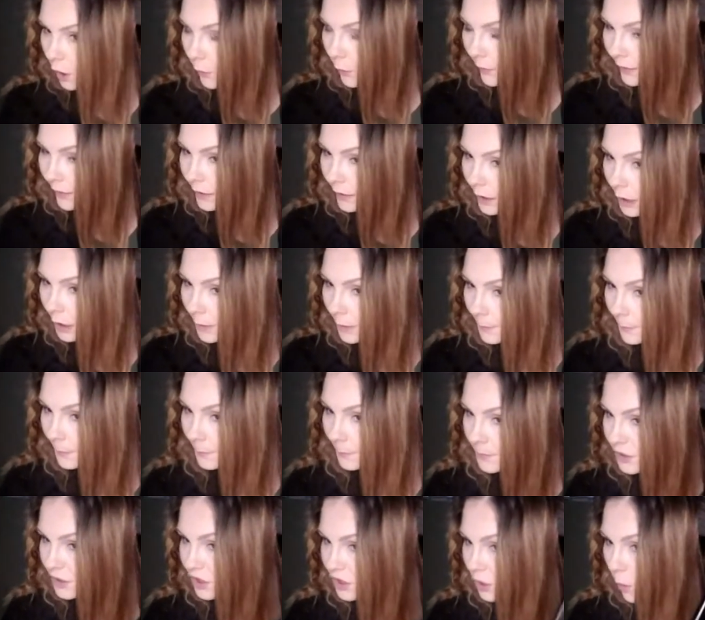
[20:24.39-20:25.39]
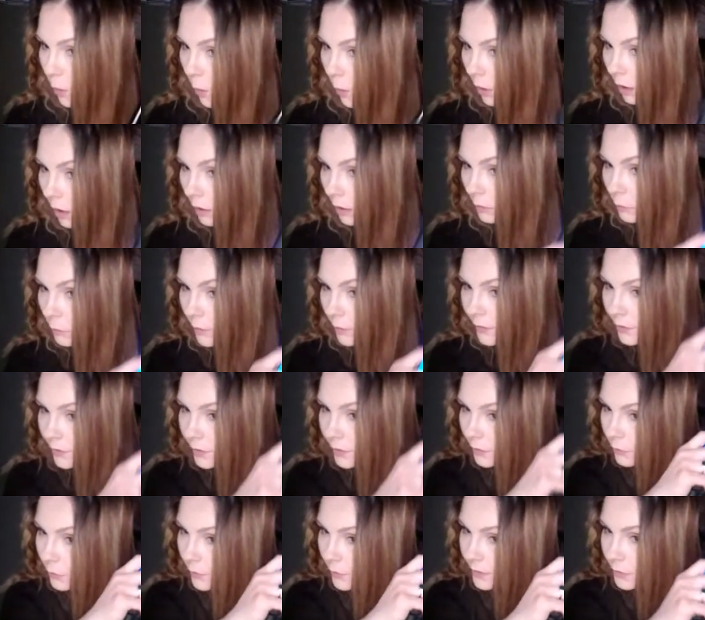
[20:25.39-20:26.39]
going to the store, whether
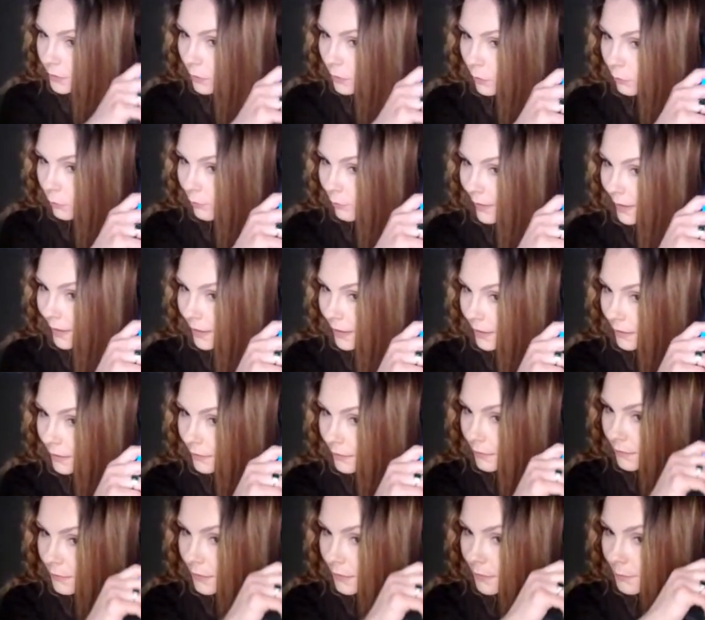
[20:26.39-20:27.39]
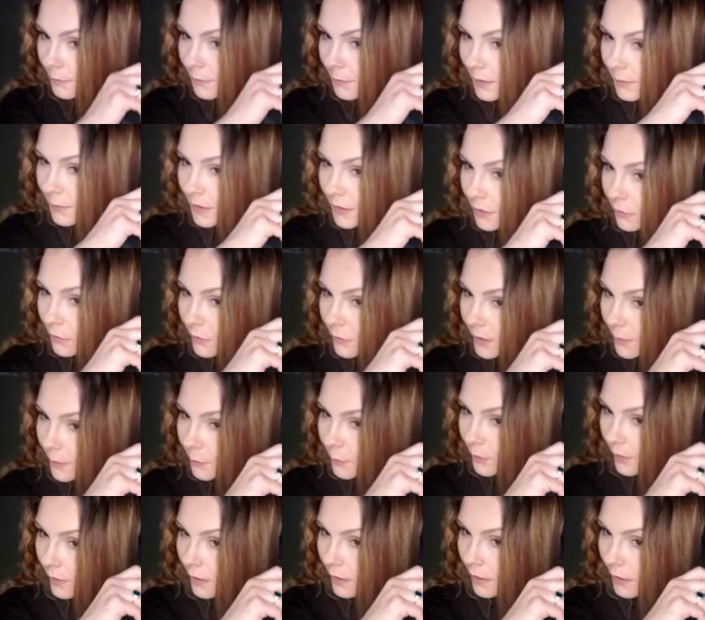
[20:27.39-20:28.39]
you're going to a wedding, maybe you're going to
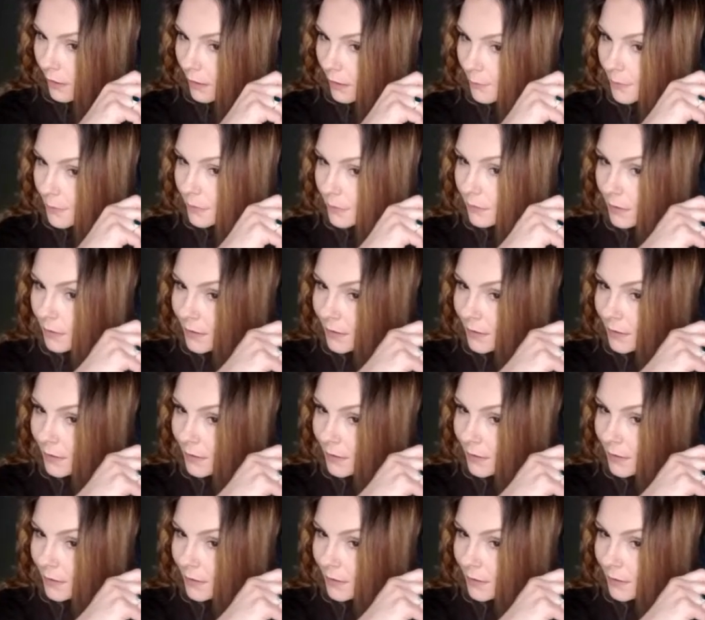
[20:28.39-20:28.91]
prom,